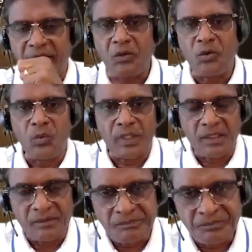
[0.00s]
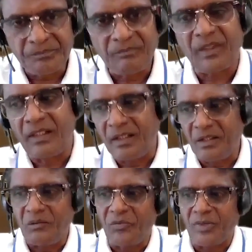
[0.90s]
you, Govind,
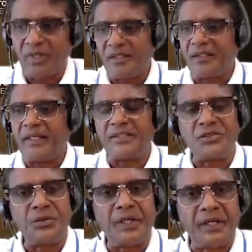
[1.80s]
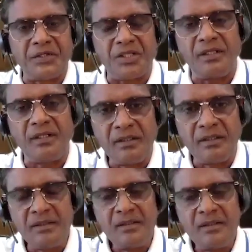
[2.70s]
for a nice introduction.
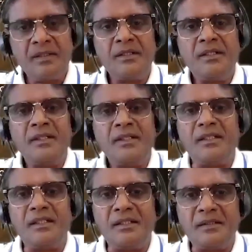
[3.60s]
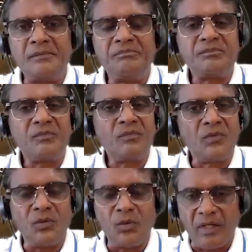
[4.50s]

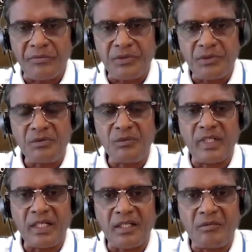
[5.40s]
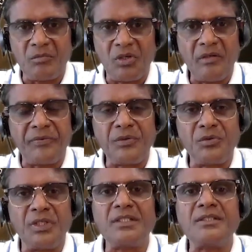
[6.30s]
Good afternoon. Welcome all of you
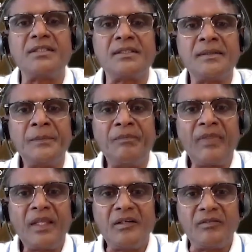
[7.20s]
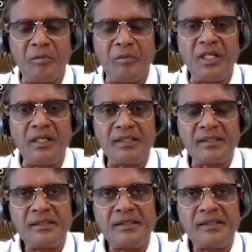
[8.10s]
to this webinar.